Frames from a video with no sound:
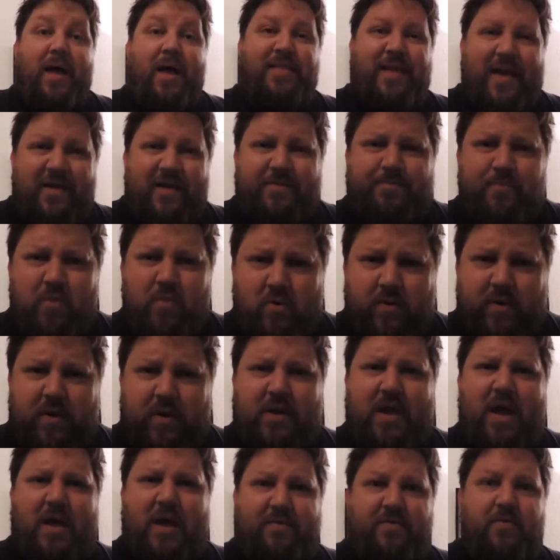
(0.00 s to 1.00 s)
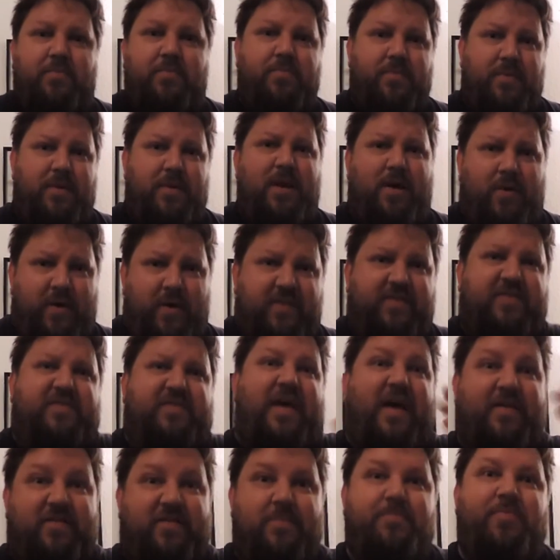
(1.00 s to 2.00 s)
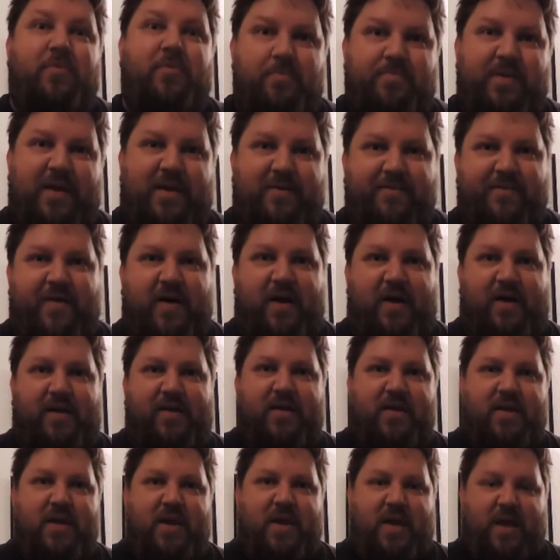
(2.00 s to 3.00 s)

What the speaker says: And that's more kind of a, accessible Beefheart.